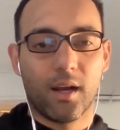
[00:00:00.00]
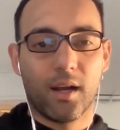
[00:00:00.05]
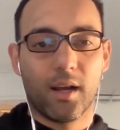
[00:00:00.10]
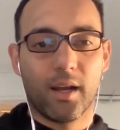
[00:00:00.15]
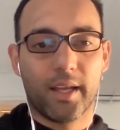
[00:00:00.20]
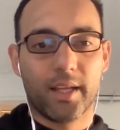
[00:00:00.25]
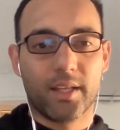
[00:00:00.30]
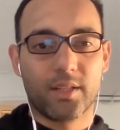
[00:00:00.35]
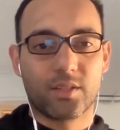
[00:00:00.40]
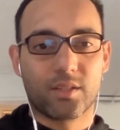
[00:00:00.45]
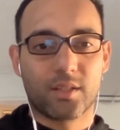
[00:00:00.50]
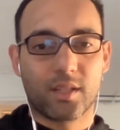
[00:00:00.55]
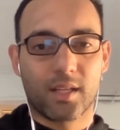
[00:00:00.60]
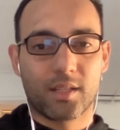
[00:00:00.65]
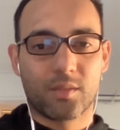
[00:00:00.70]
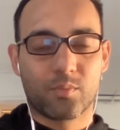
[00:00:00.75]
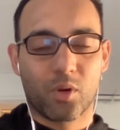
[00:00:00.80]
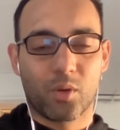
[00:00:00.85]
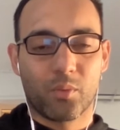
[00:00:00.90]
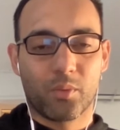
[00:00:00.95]

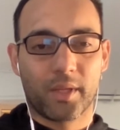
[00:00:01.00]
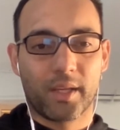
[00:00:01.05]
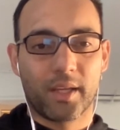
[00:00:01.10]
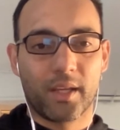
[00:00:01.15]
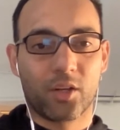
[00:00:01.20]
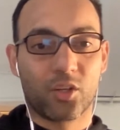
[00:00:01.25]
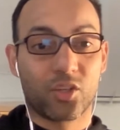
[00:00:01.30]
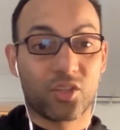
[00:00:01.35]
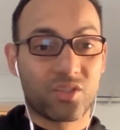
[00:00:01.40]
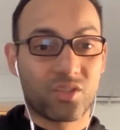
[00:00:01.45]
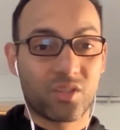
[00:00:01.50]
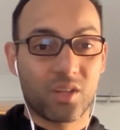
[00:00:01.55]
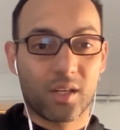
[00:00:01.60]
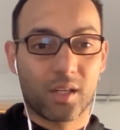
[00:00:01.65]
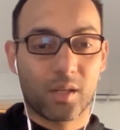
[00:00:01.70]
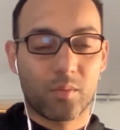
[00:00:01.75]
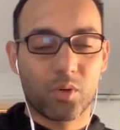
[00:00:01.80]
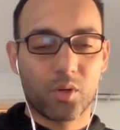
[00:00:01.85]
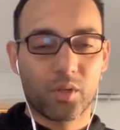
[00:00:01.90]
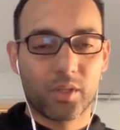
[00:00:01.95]
is probably a good
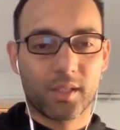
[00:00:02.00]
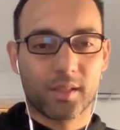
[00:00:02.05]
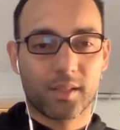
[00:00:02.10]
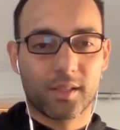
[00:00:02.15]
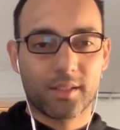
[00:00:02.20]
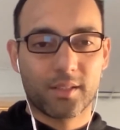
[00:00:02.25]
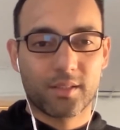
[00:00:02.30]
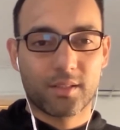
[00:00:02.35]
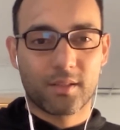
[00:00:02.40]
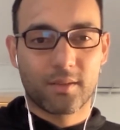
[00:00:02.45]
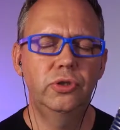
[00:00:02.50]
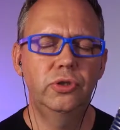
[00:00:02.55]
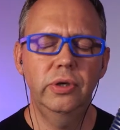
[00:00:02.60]
starting point, at least.